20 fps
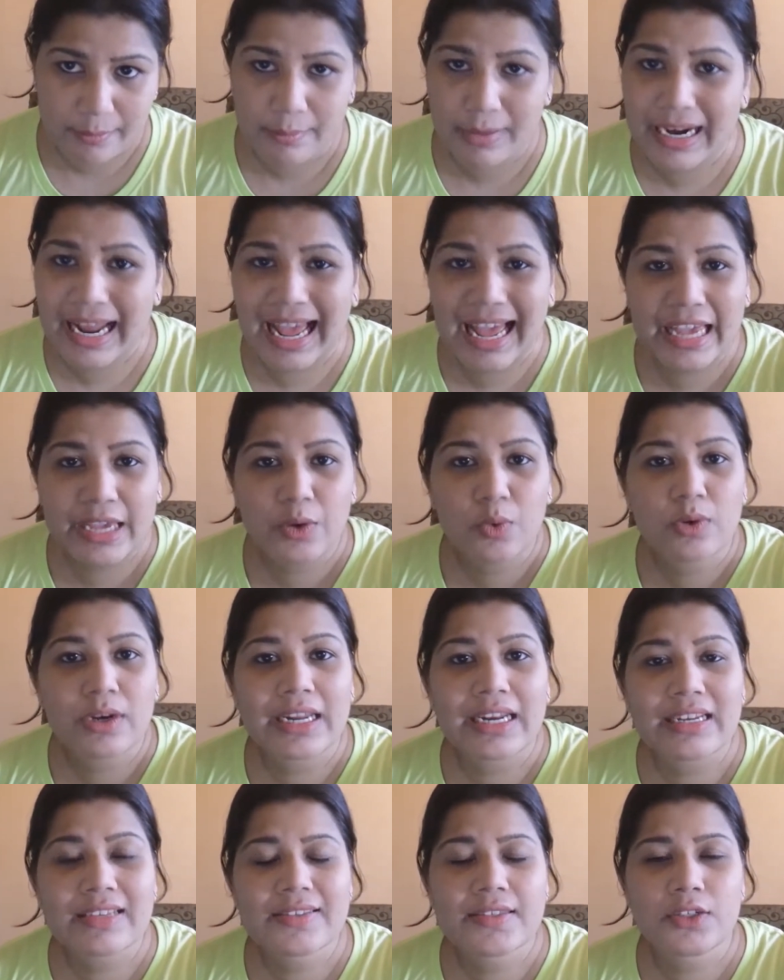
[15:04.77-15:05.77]
But I
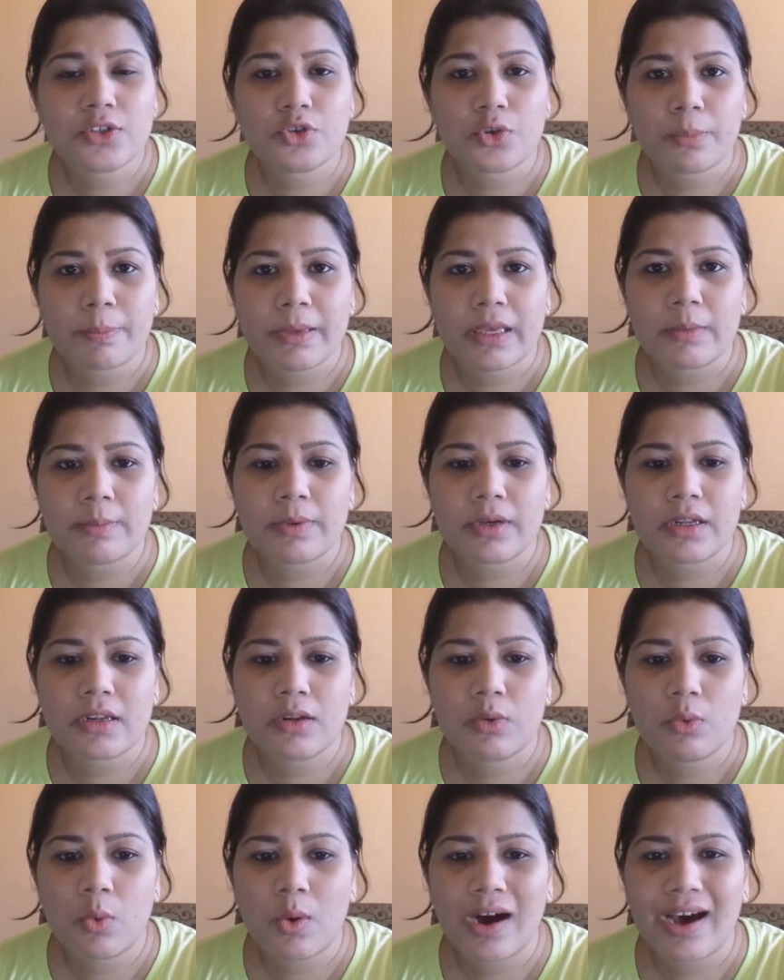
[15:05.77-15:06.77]
only listen to
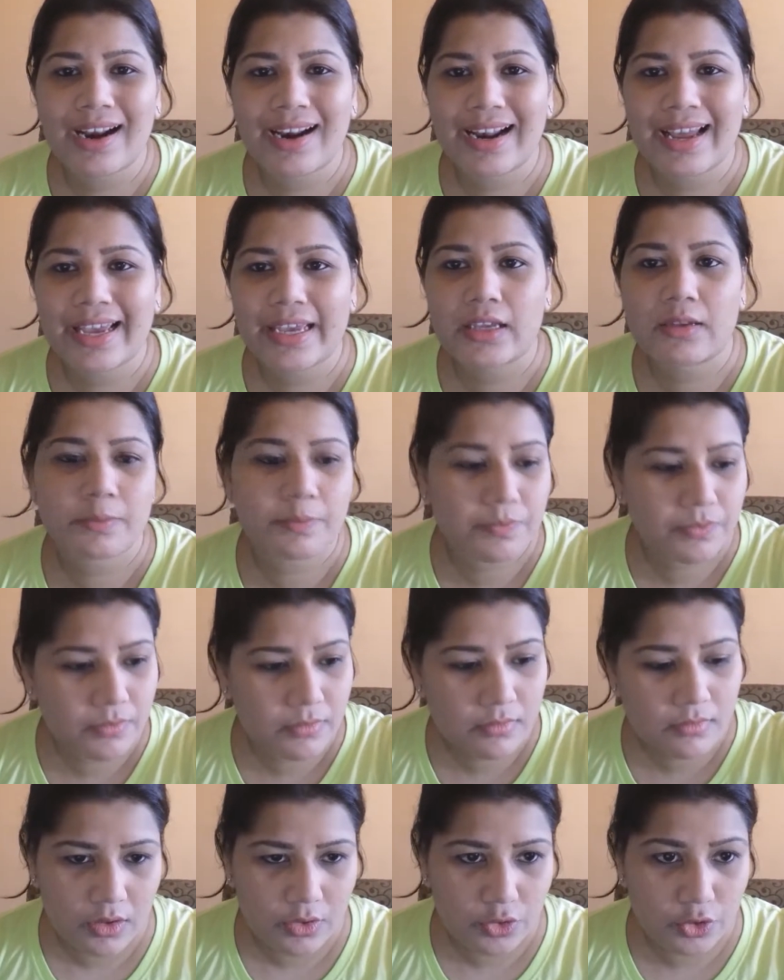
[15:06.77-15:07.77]
people who are like
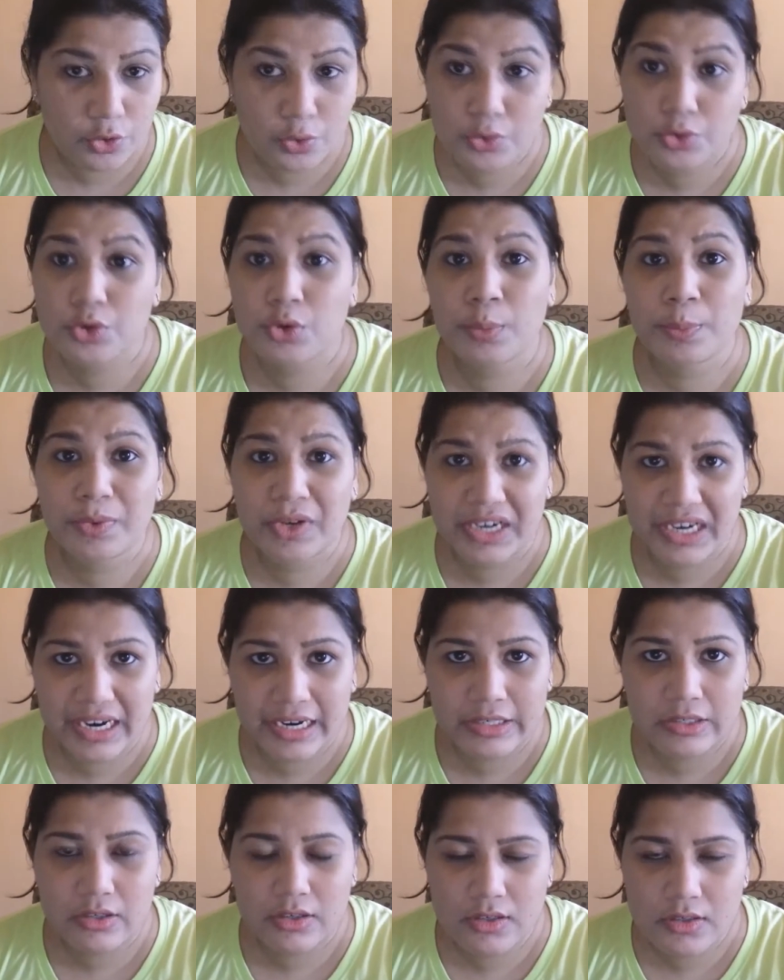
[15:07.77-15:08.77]
YouTube
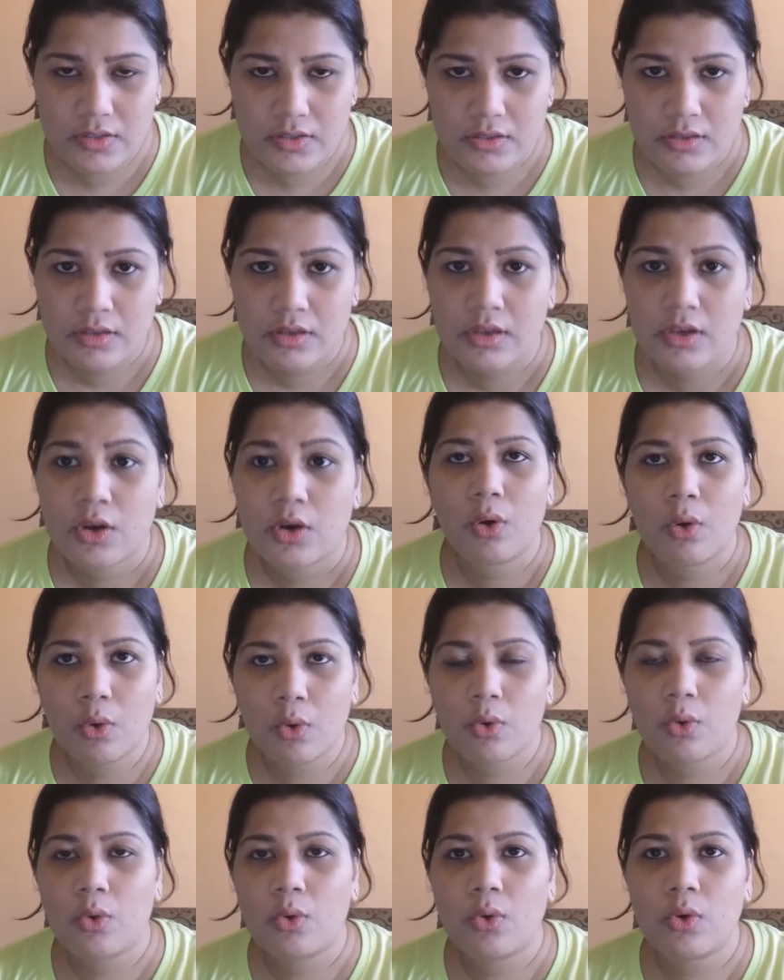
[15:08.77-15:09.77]
creators
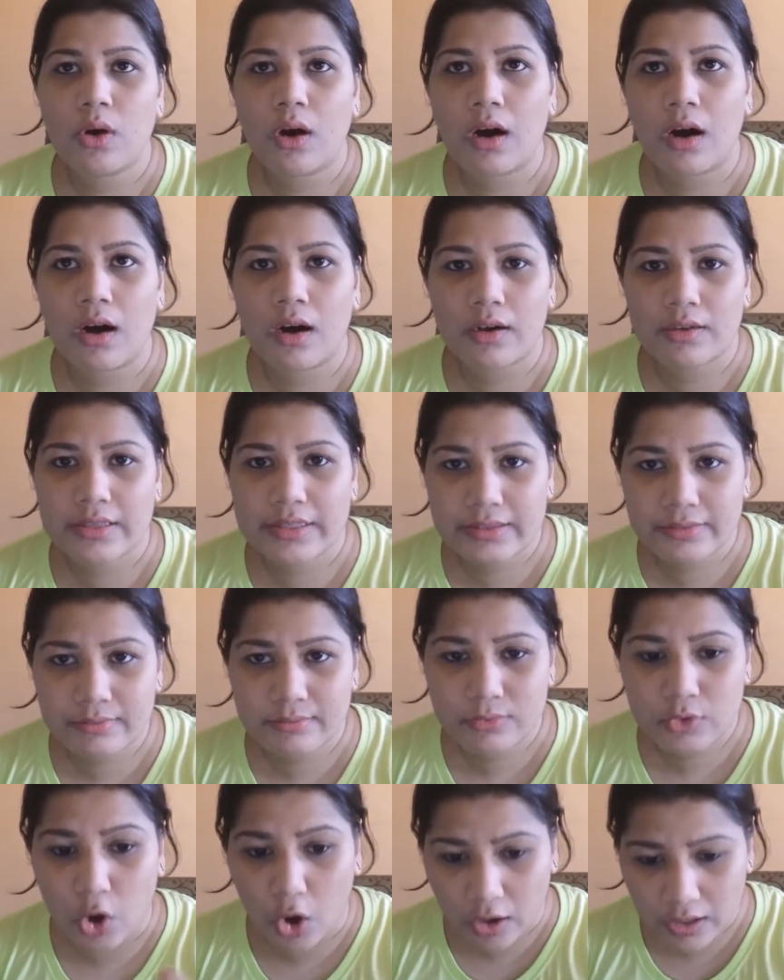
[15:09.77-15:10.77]
who
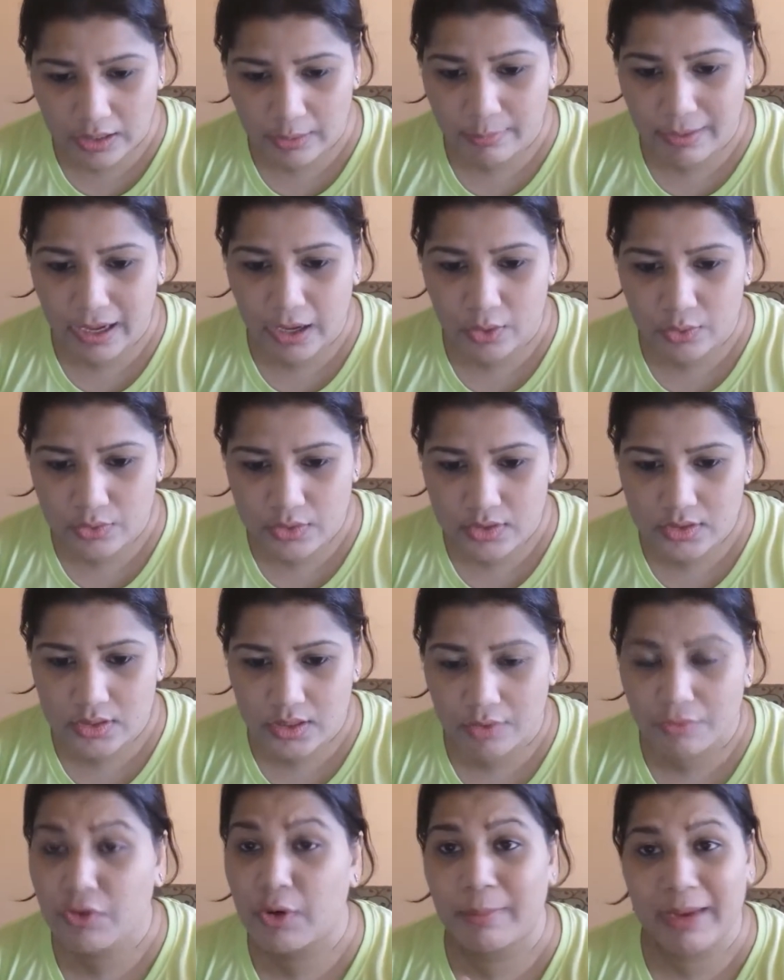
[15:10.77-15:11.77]
talk
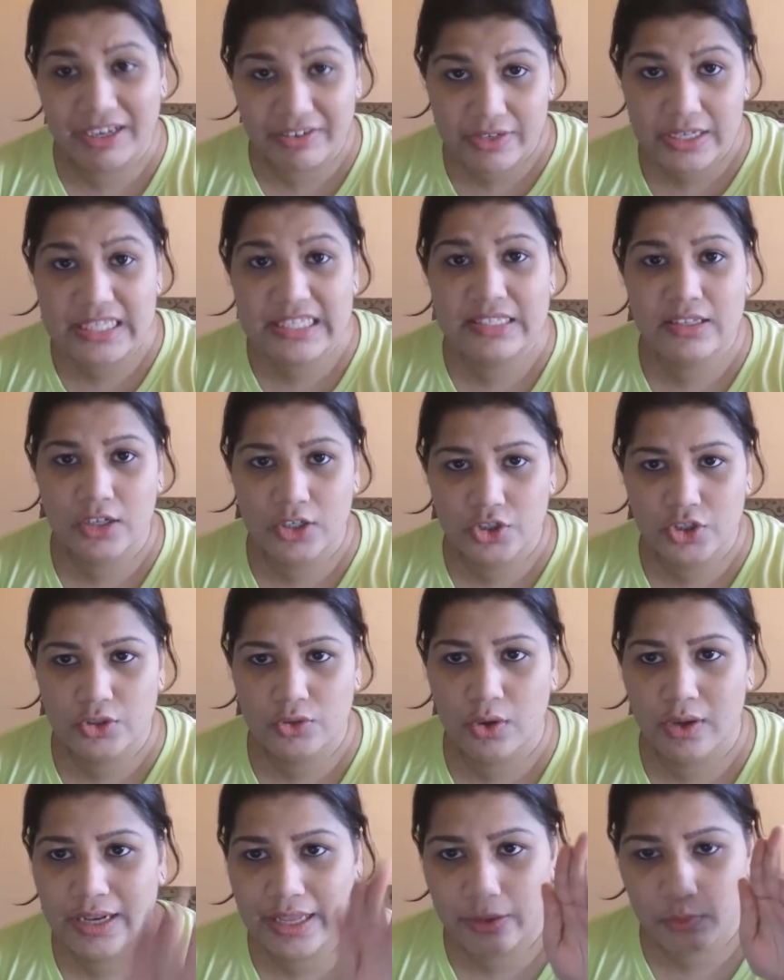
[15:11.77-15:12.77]
about, for my research
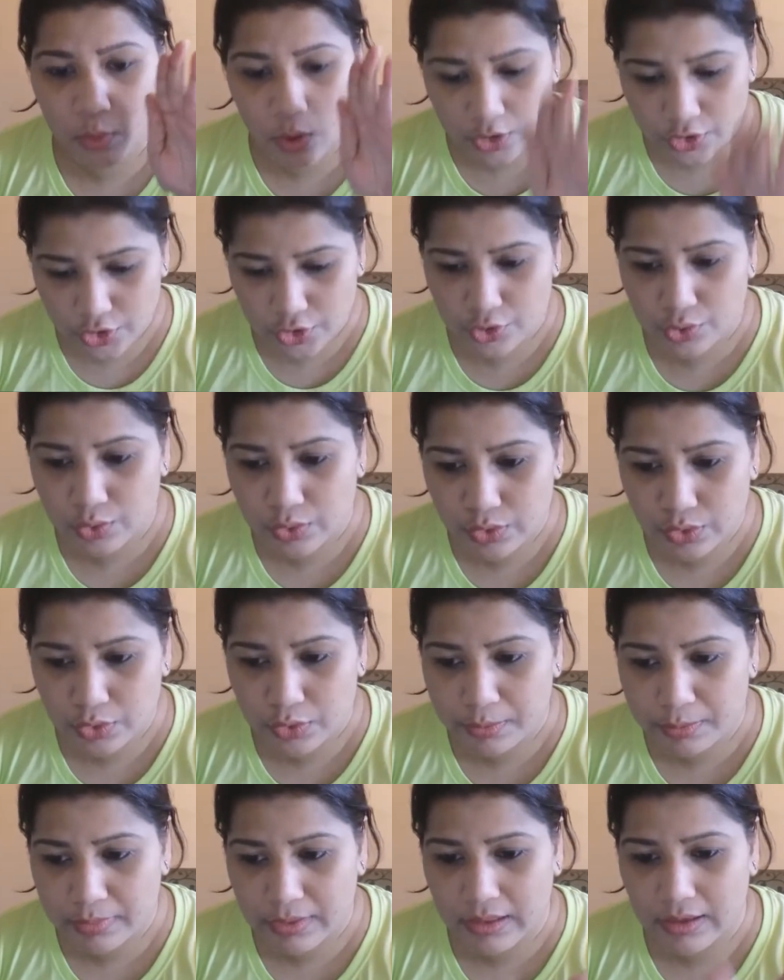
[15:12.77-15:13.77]
and all, I watch
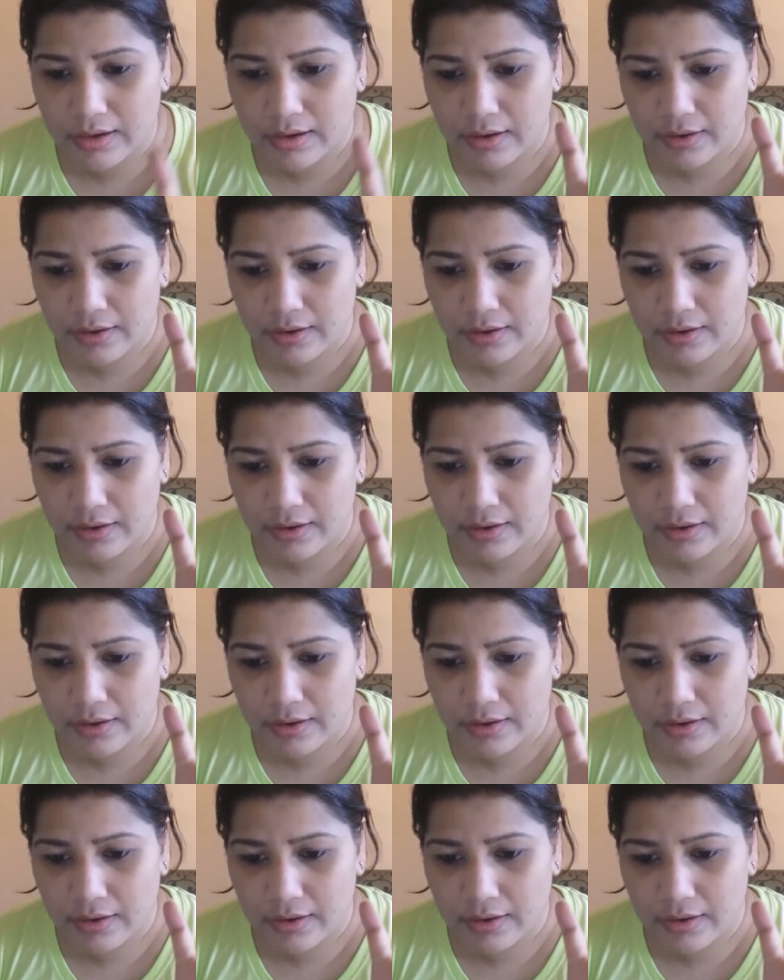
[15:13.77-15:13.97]
YouTube